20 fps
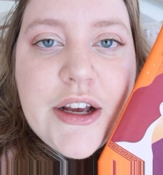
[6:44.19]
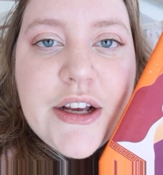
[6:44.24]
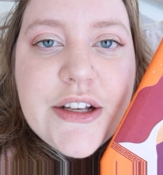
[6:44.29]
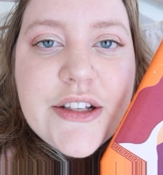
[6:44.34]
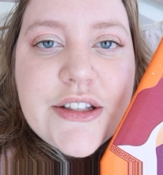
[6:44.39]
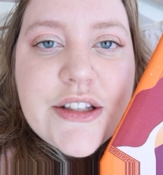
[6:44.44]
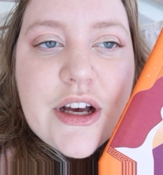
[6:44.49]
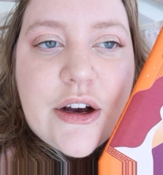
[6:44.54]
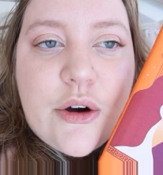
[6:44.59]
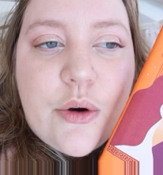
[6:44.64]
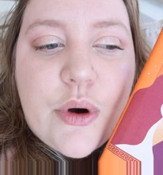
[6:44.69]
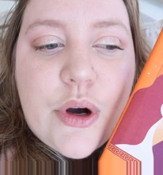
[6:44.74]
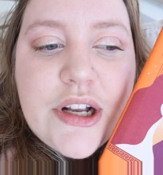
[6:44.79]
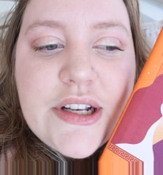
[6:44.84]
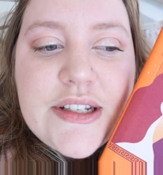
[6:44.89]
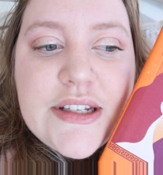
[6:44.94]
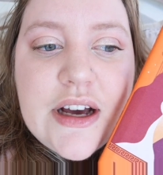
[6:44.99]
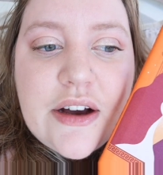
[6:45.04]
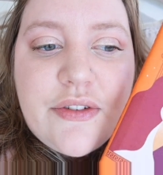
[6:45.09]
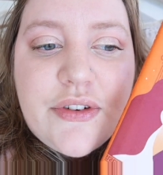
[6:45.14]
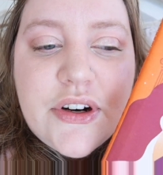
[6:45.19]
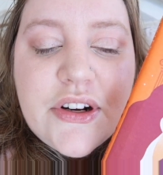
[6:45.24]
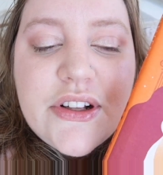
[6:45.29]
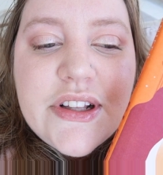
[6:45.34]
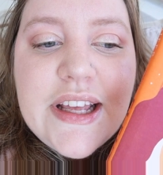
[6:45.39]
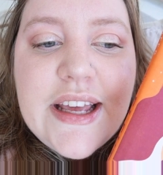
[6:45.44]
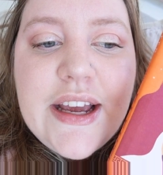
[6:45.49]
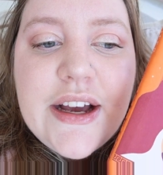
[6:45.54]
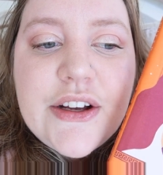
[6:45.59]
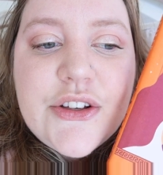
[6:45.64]
So
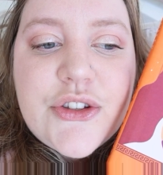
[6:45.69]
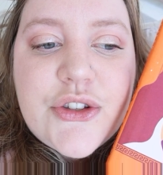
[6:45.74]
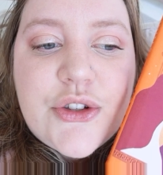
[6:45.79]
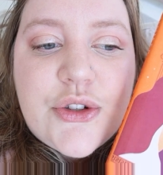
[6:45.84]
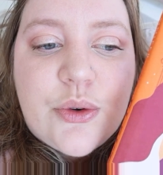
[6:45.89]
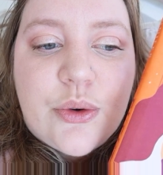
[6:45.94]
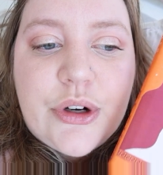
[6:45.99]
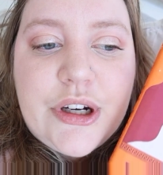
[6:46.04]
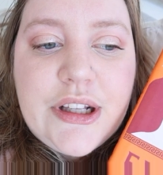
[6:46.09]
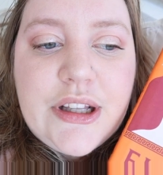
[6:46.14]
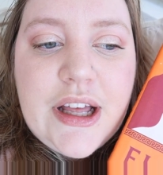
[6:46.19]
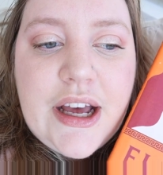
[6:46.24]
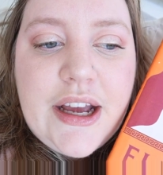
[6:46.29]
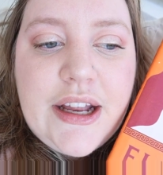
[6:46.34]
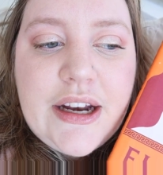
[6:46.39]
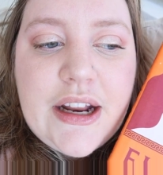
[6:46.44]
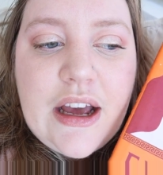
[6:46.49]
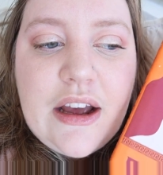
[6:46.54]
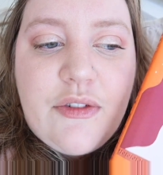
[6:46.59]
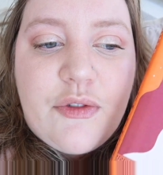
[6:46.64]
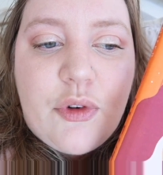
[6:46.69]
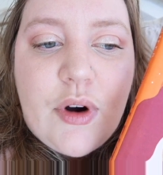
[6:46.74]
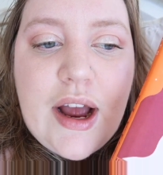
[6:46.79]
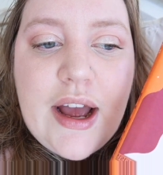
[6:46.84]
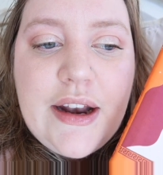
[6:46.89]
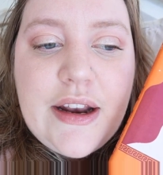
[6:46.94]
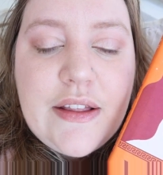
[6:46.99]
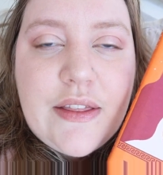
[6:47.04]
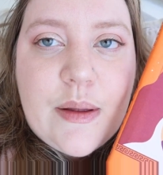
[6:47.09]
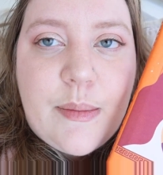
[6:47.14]
definitely a storyline I've
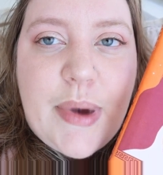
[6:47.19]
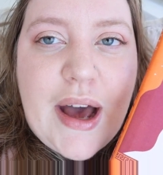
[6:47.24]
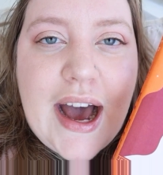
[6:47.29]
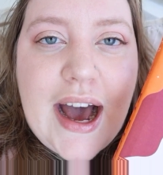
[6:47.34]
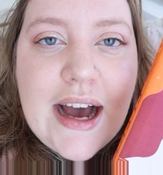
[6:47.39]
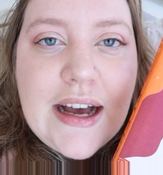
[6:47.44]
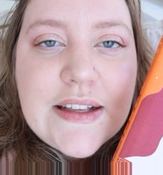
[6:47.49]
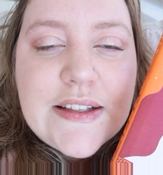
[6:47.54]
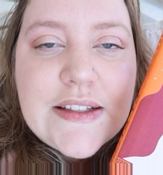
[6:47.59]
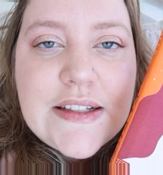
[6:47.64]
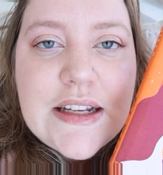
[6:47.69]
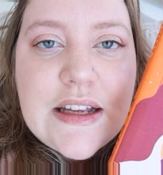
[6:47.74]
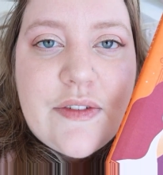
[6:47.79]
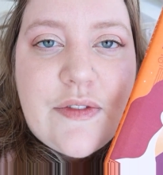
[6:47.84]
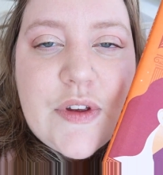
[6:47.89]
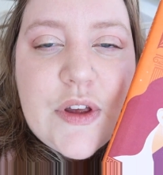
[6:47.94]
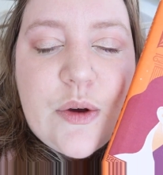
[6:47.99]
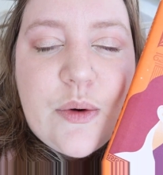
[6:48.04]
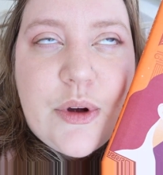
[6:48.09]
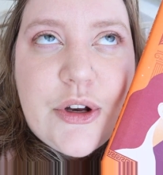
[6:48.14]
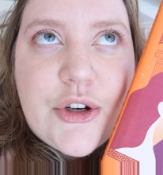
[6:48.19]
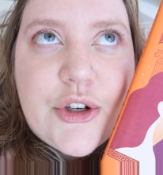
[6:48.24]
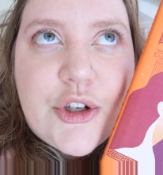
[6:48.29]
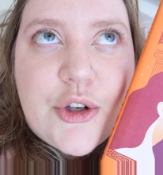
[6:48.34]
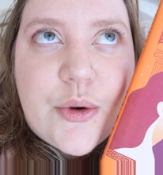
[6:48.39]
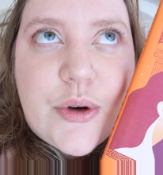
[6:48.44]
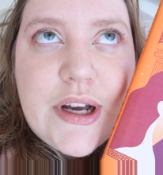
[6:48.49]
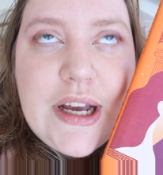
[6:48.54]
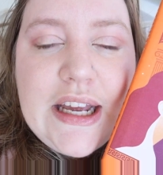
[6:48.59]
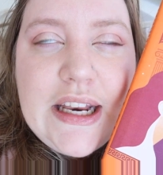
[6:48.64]
read in the past. If you
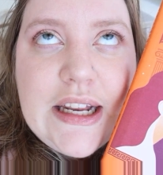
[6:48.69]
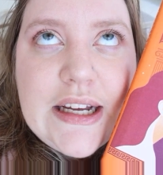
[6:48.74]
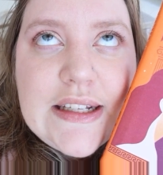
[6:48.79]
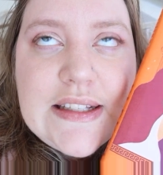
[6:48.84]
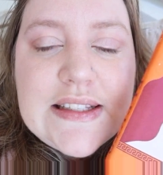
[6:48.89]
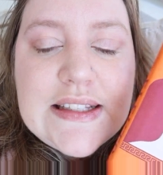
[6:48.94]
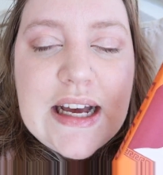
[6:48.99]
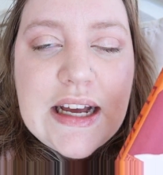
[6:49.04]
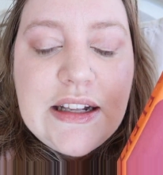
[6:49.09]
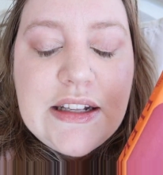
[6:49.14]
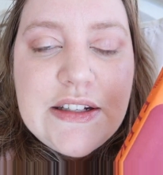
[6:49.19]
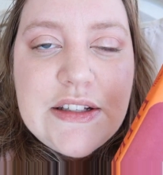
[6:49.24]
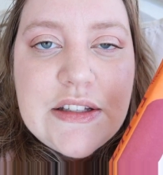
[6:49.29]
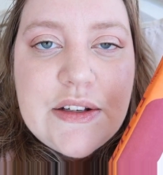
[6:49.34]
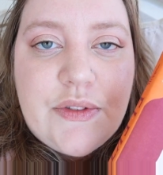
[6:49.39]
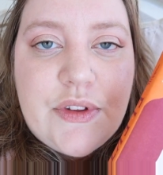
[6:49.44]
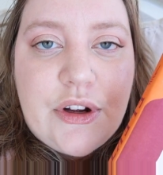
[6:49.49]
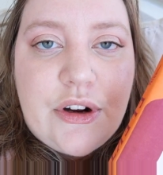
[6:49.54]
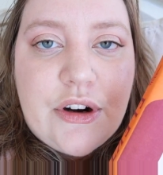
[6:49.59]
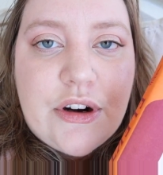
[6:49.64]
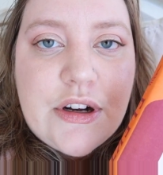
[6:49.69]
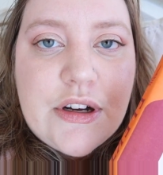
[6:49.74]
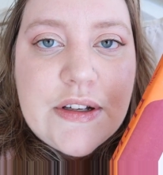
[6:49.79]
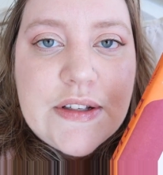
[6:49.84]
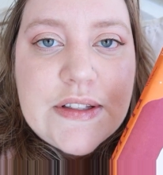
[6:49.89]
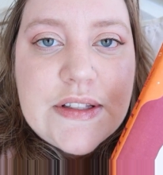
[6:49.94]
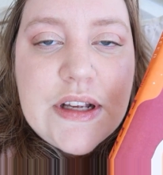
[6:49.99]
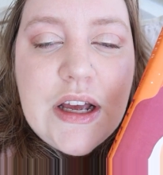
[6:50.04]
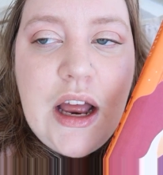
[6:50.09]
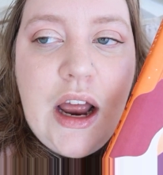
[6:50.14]
enjoyed Silence of the
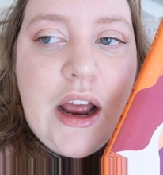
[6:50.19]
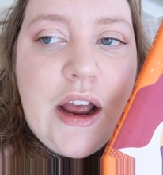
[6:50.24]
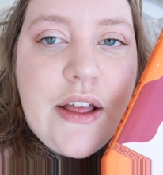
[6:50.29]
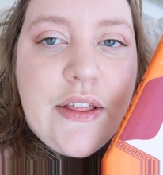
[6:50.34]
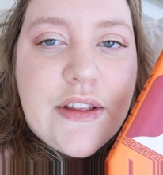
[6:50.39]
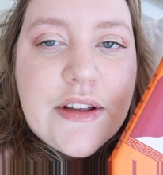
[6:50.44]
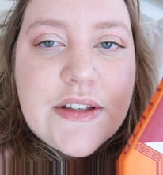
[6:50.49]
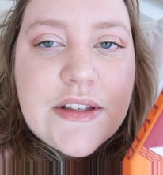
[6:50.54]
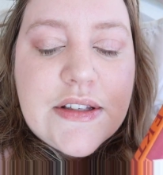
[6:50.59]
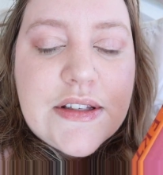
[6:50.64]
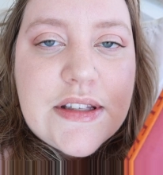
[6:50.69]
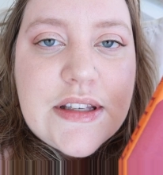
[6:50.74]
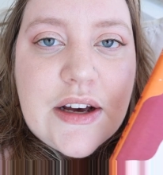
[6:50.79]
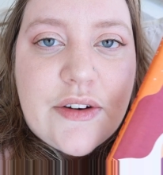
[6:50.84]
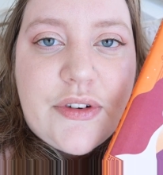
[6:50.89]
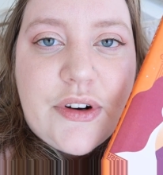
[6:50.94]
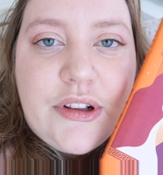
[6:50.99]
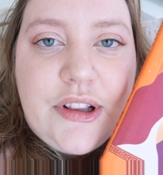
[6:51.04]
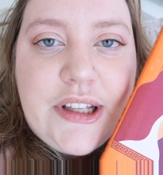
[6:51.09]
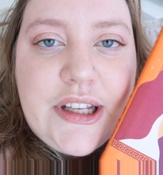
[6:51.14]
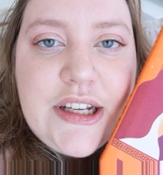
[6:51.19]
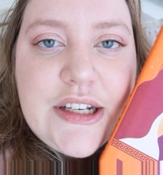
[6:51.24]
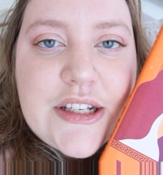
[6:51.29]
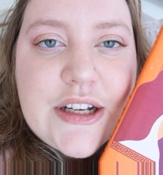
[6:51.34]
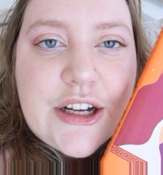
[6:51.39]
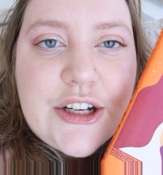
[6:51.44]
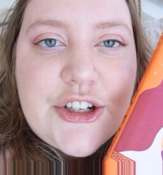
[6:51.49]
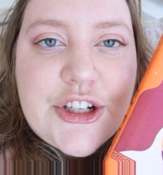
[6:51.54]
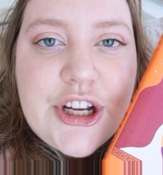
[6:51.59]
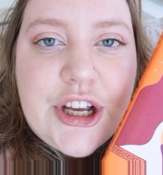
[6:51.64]
Girls, this is definitely
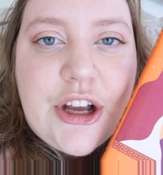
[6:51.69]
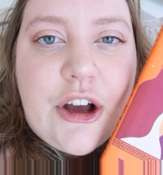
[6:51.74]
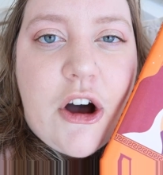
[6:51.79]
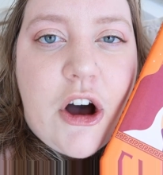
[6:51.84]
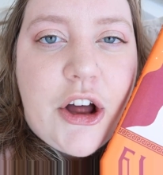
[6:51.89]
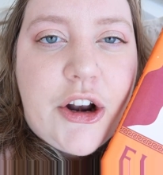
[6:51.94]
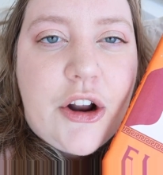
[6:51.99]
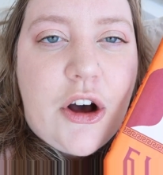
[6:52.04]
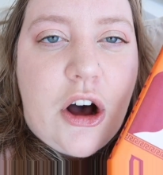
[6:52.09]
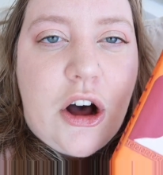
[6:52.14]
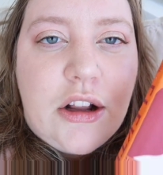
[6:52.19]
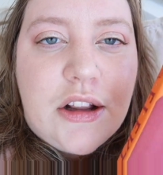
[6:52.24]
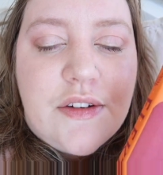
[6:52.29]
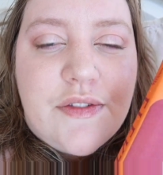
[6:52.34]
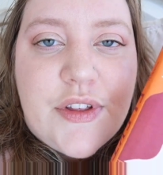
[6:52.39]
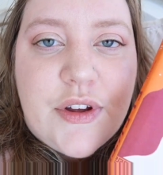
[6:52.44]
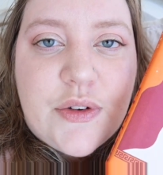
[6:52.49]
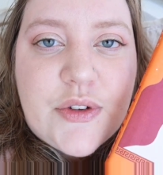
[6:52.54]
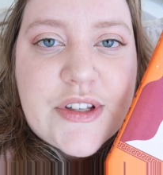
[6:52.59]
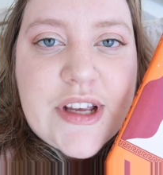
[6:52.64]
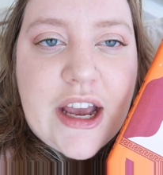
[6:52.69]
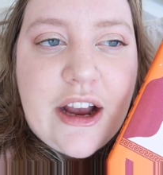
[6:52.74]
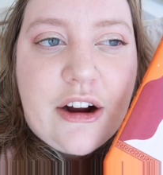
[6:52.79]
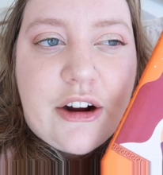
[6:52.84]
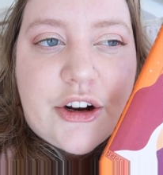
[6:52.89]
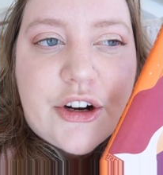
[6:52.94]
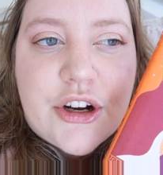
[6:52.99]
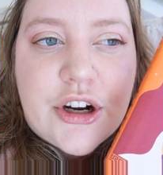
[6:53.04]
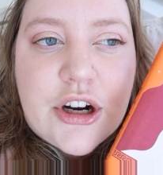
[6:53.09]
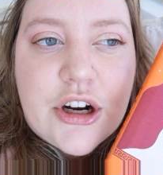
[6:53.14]
touching on all of those
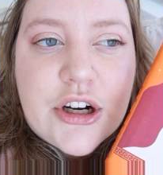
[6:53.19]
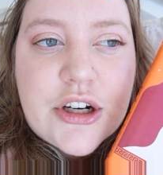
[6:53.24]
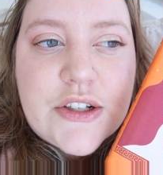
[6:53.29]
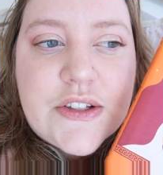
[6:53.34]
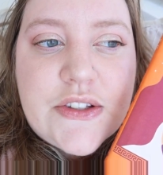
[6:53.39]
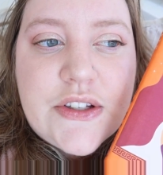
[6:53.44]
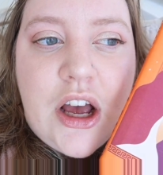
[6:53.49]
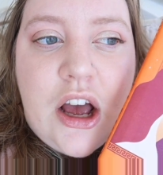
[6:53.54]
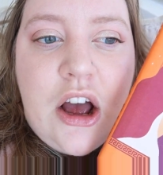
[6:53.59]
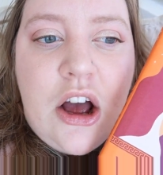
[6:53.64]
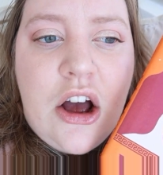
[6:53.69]
characters.